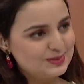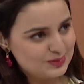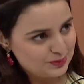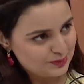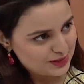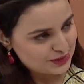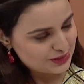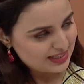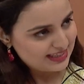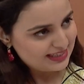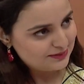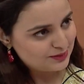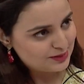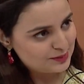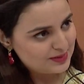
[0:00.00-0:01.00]
you so much,
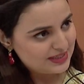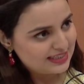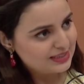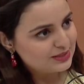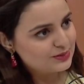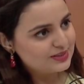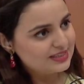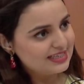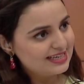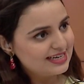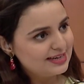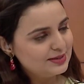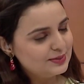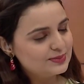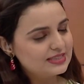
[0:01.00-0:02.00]
Randeep, for speaking to
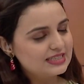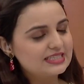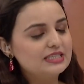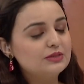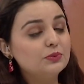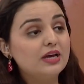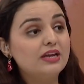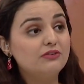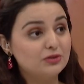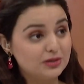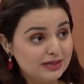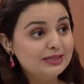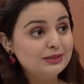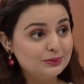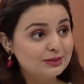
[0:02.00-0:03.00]
CNN News 18. We are
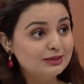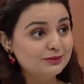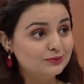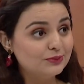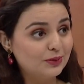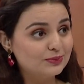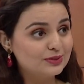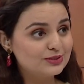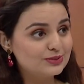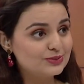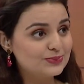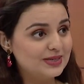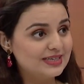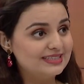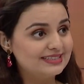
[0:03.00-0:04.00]
really looking forward to
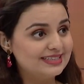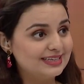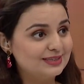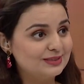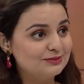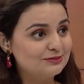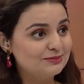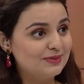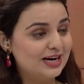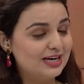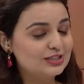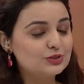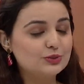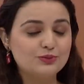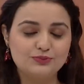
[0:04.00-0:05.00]
22nd of
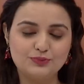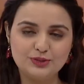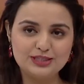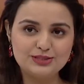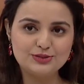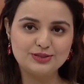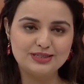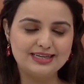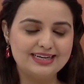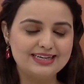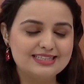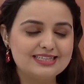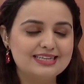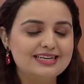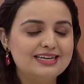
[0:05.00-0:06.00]
March, Pleasure. hopefully to
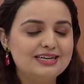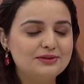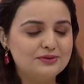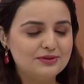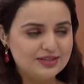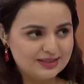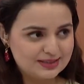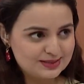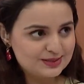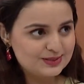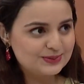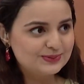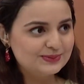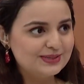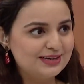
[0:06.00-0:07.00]
connect real
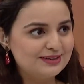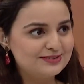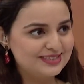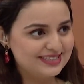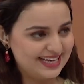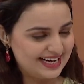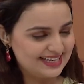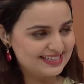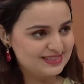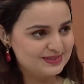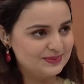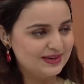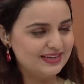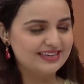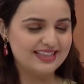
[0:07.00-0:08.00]
soon after that as well.